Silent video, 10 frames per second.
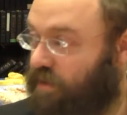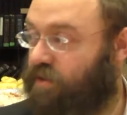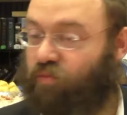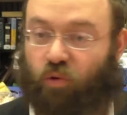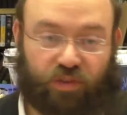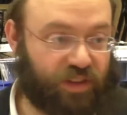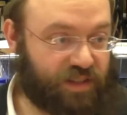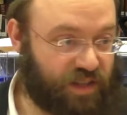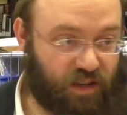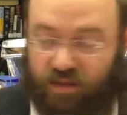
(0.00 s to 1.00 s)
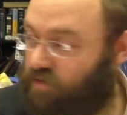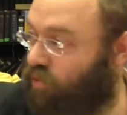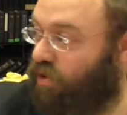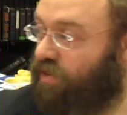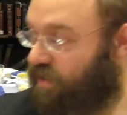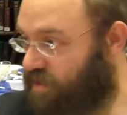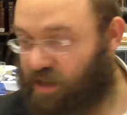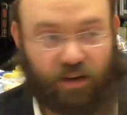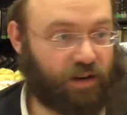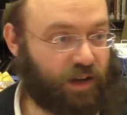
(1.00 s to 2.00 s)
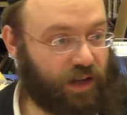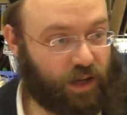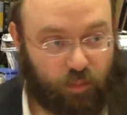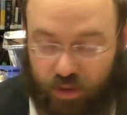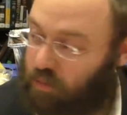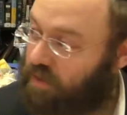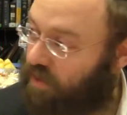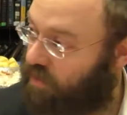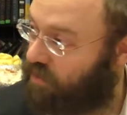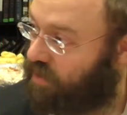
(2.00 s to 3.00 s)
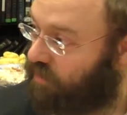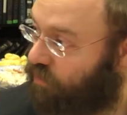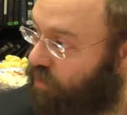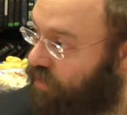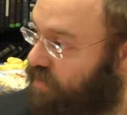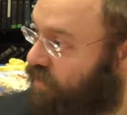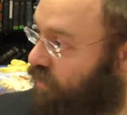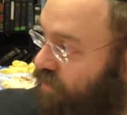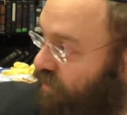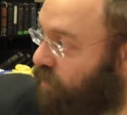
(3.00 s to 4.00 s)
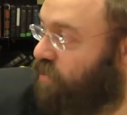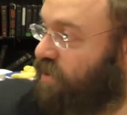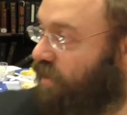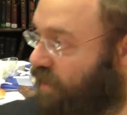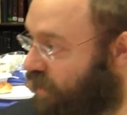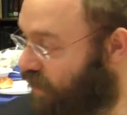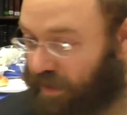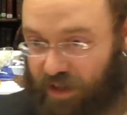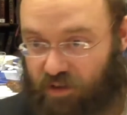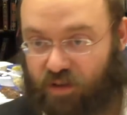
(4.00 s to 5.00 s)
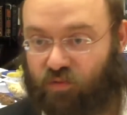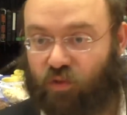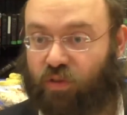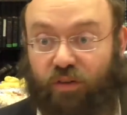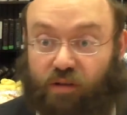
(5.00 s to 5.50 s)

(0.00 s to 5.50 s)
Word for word: There's four things here, there's four things here. Here between the third and the fourth there's no interruption, and here there's four